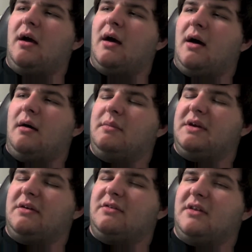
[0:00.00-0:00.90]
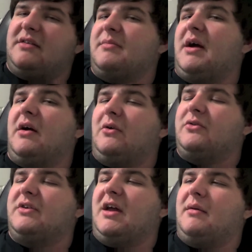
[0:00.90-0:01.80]
uh, because that's my
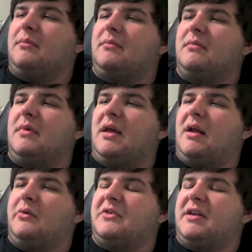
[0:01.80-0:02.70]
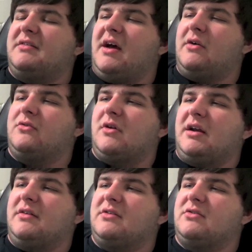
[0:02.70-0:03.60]
uncle's name and I was at his house
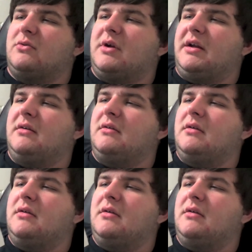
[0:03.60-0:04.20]
writing this story.